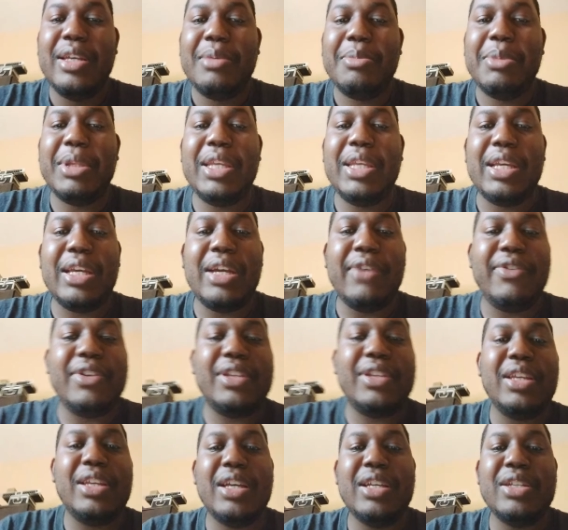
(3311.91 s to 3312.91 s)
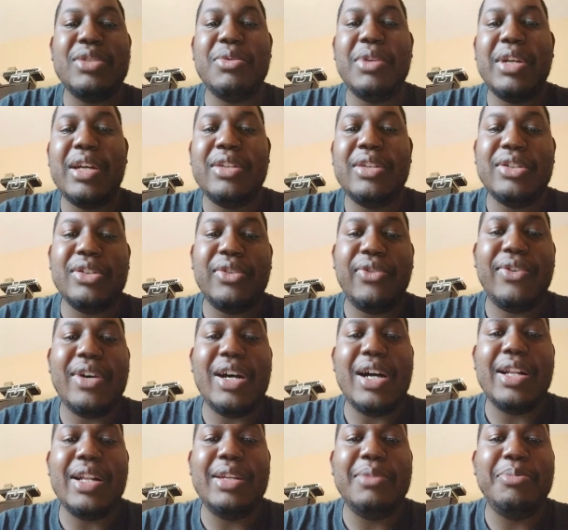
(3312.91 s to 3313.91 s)
I think everything else would have just
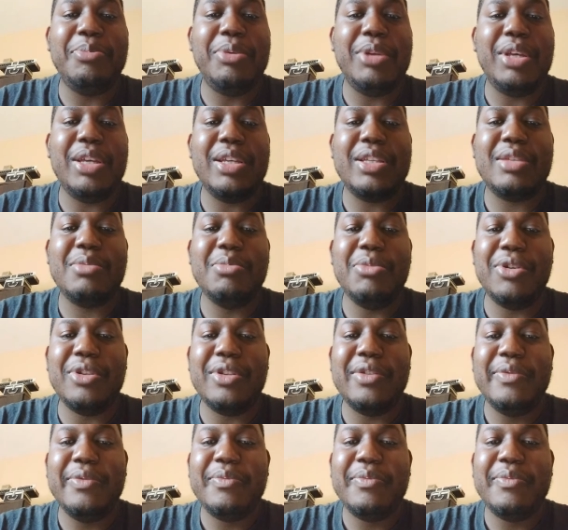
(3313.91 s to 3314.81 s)
fall in place, but